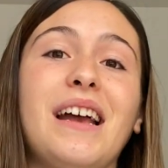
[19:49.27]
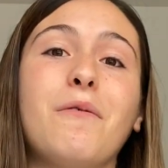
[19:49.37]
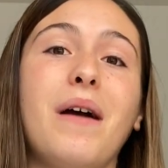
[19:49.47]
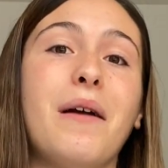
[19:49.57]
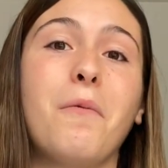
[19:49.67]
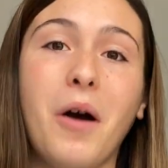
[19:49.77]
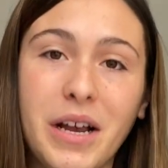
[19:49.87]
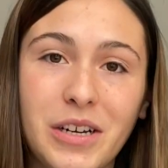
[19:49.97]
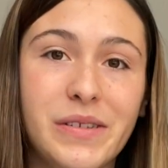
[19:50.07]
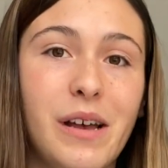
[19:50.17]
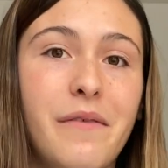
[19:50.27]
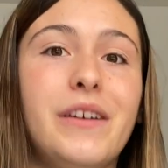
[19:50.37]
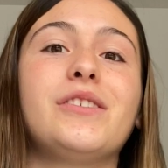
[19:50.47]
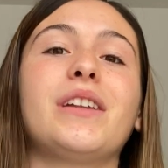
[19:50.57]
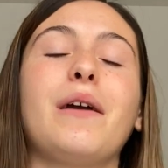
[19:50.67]
I, I want your
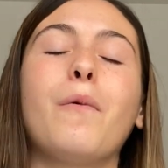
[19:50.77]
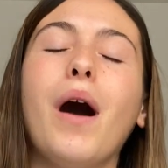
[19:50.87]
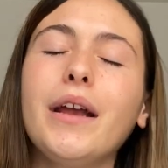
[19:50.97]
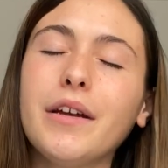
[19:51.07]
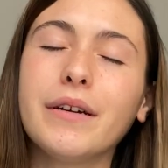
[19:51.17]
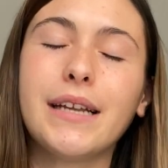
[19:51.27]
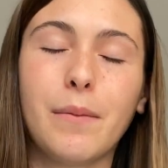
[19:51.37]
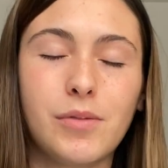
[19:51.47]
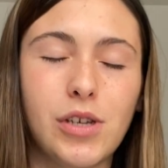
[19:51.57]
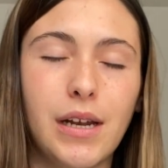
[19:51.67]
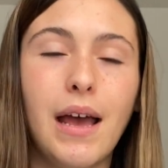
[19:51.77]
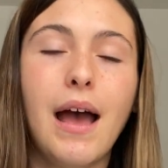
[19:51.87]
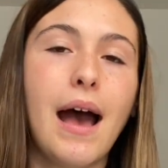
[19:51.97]
salvation. I want your redemption.